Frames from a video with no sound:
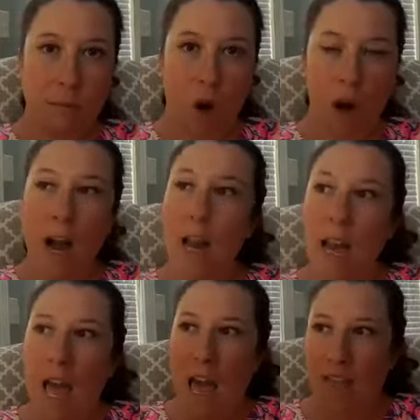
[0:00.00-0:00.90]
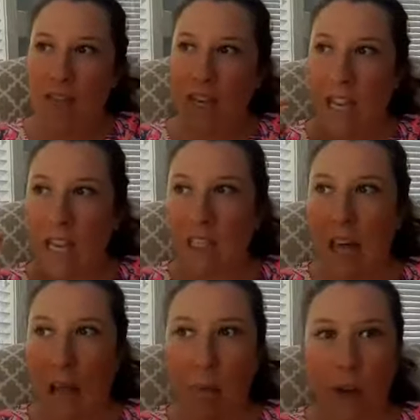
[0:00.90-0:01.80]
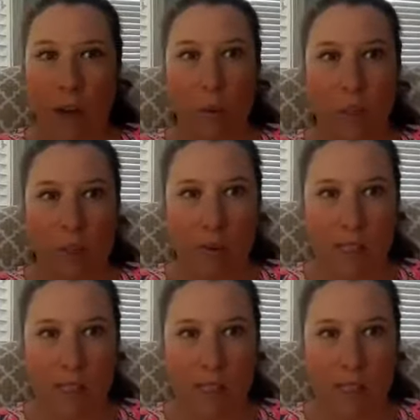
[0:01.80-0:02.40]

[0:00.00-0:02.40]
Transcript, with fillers: All right? And then he collaborated with them,